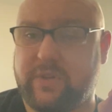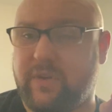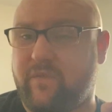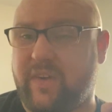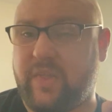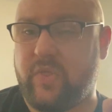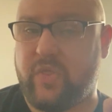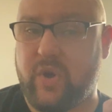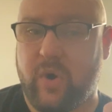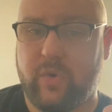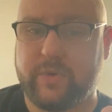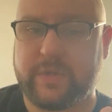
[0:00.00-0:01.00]
you can find
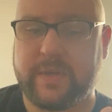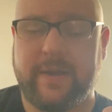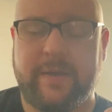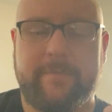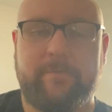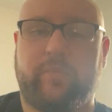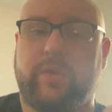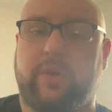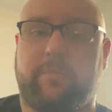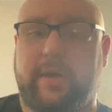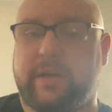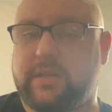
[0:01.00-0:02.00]
those, you
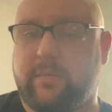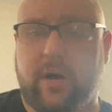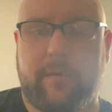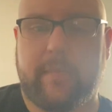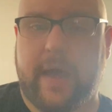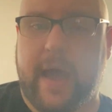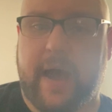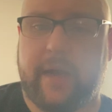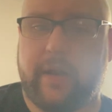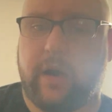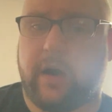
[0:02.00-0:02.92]
can pick some up at